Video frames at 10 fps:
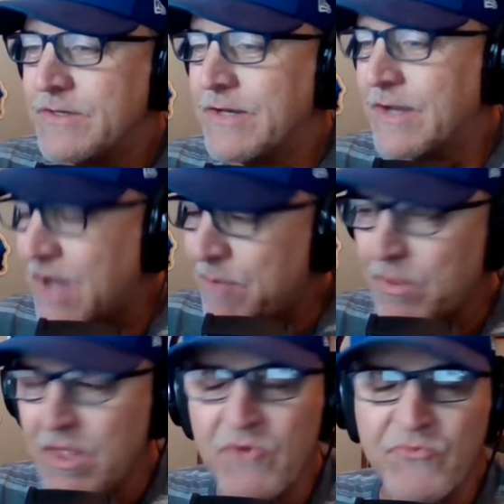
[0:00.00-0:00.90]
A couple
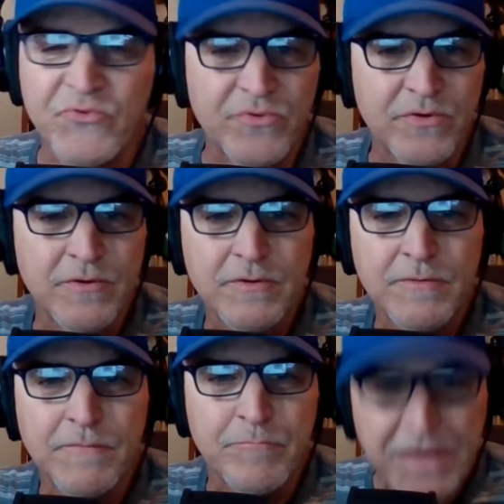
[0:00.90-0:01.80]
of
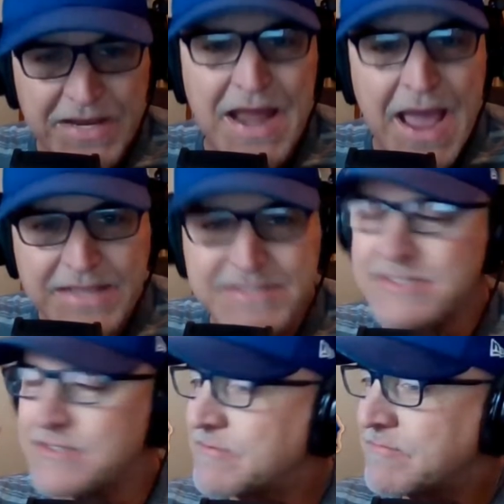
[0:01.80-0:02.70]
big
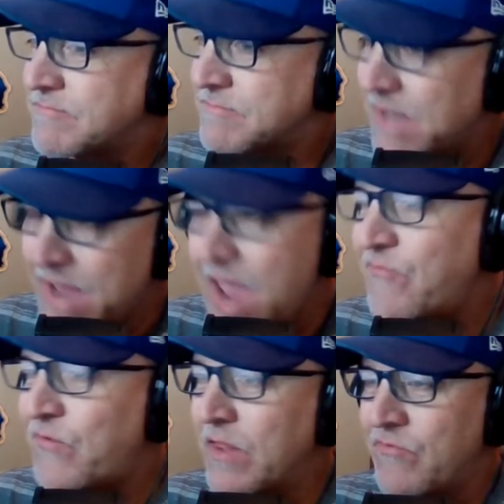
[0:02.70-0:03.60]
nights, a
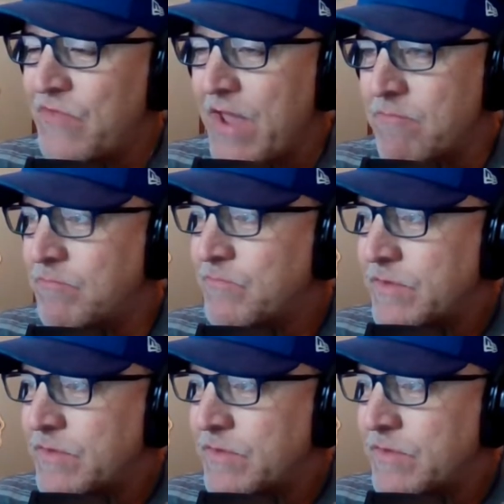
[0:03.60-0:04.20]
handful of them.